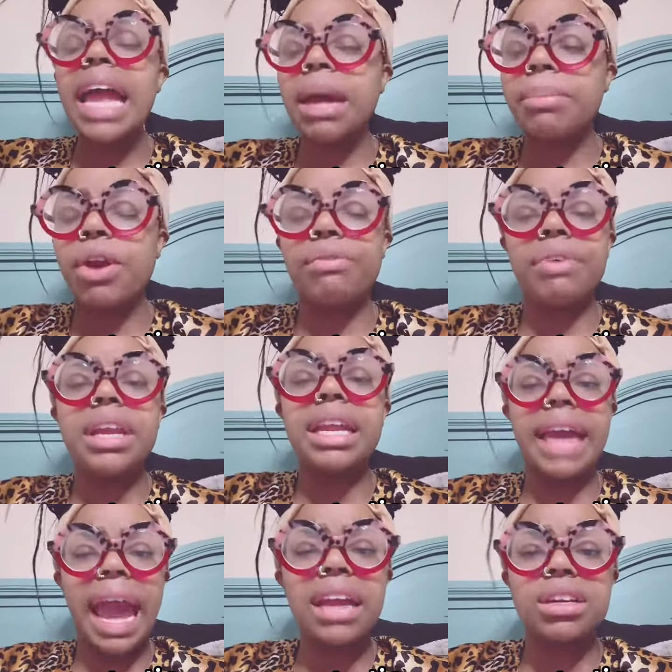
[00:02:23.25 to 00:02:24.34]
I am your
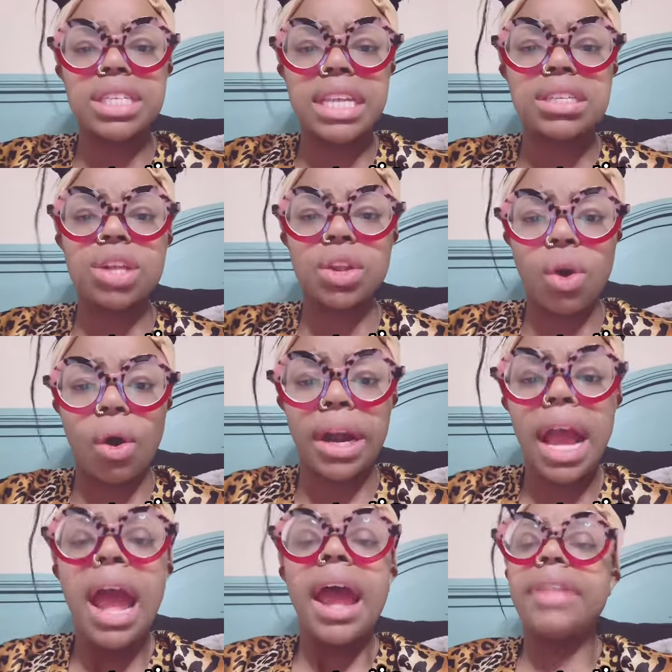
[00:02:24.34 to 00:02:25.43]
vindicator, says the
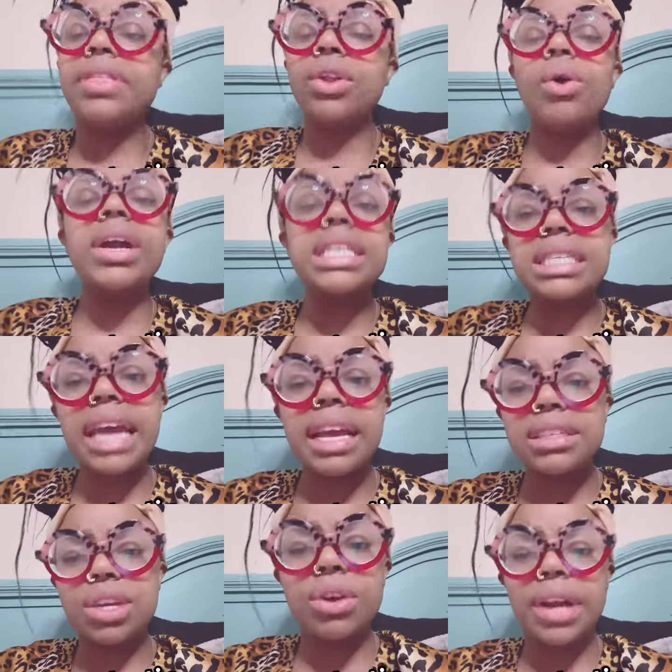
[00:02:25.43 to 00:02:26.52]
Lord. And the Lord is
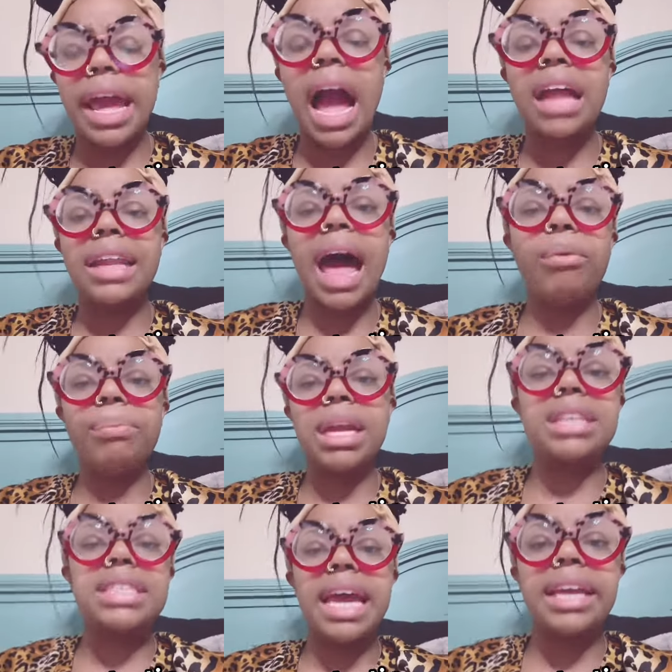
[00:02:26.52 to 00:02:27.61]
saying to you today, allow me
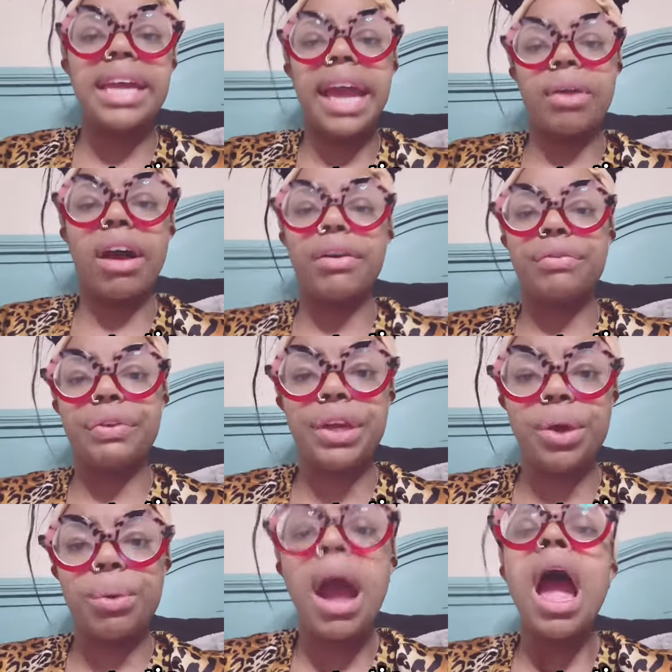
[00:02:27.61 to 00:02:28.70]
to take care of
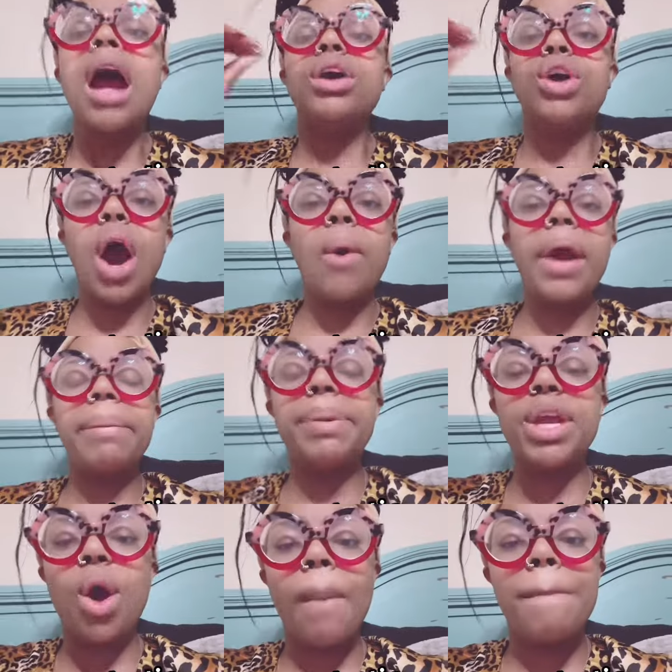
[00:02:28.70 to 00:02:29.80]
you. Go and
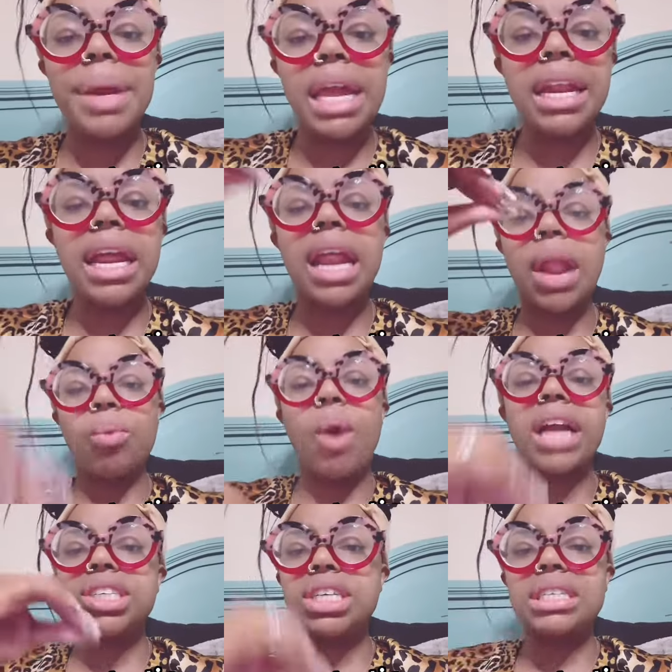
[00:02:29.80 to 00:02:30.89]
be obedient and
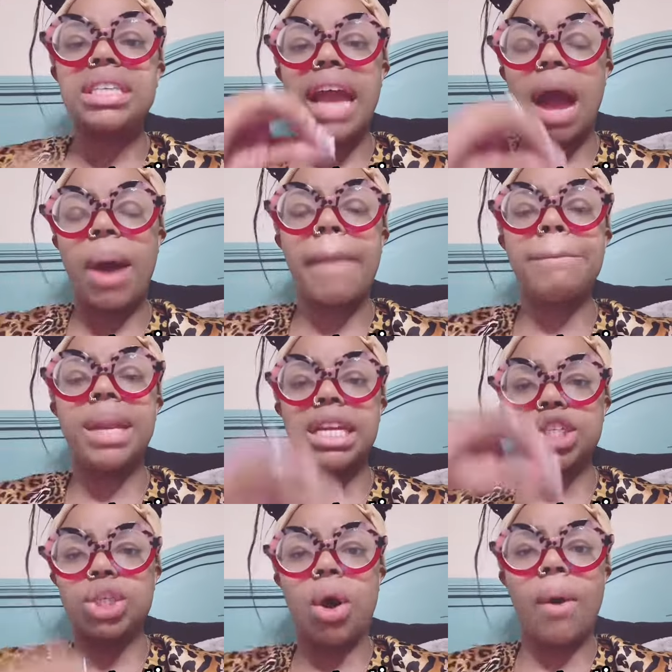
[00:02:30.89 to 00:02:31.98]
watch and see how I
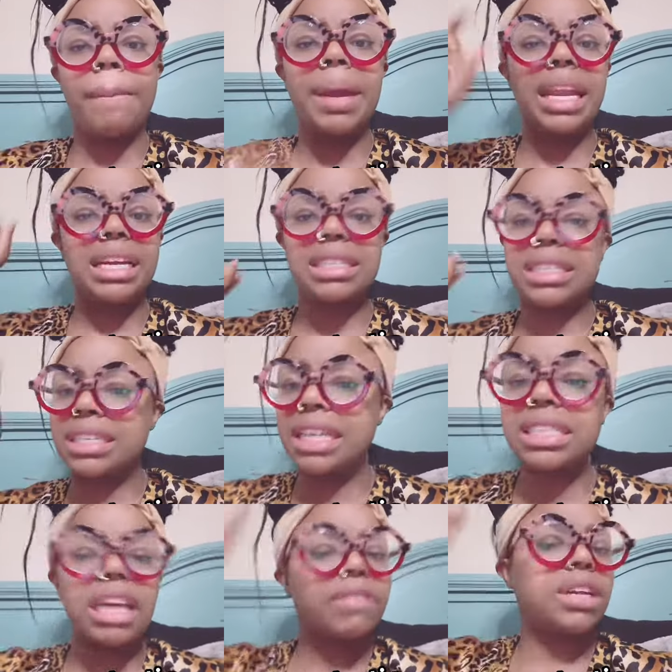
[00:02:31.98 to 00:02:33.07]
bless your obedience.
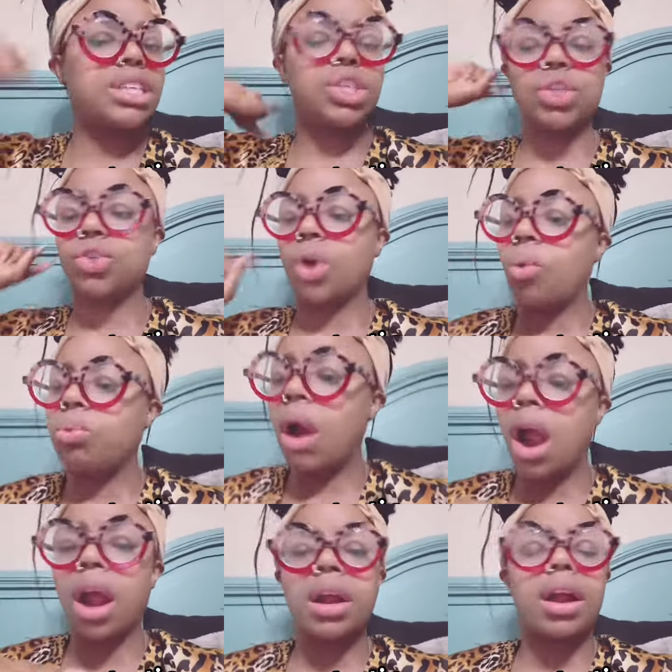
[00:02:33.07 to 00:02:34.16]
Sis, if this is your
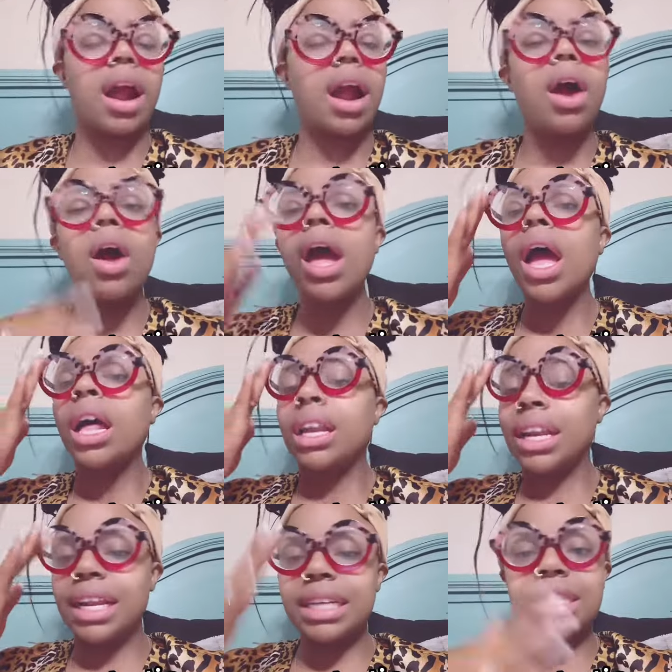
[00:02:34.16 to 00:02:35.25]
word, girl,
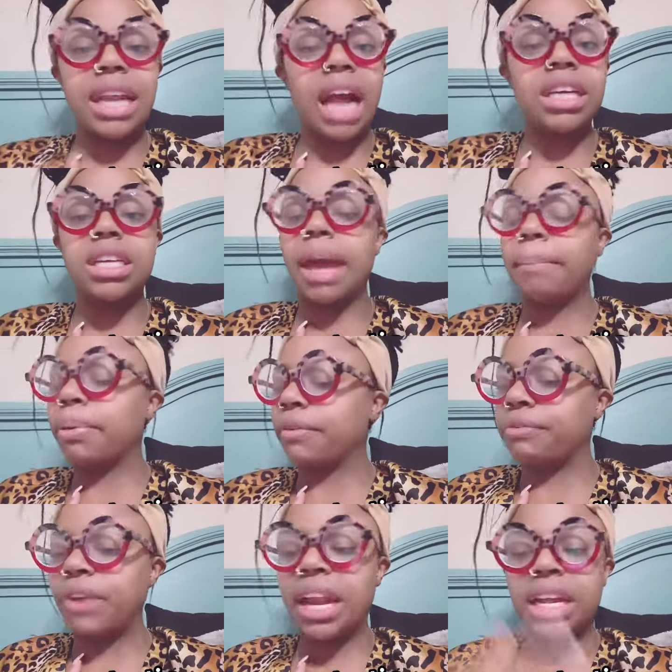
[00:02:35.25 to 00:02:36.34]
listen, I not that
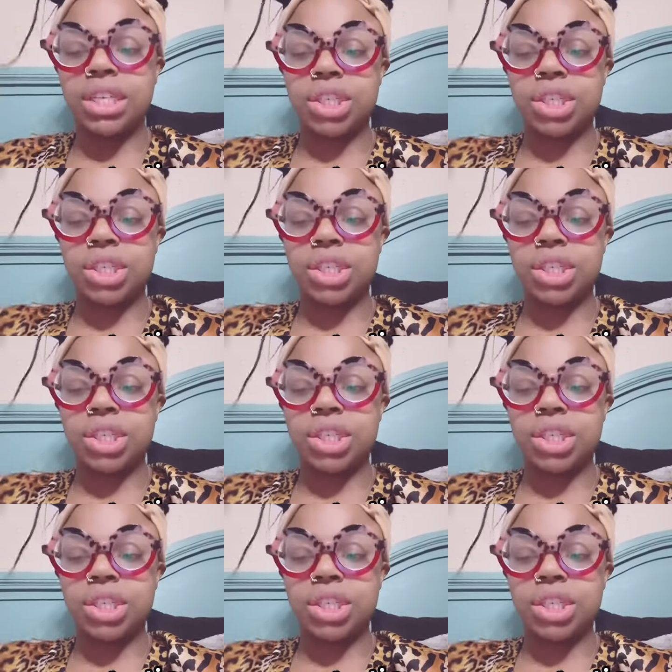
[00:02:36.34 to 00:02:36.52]
prophetic.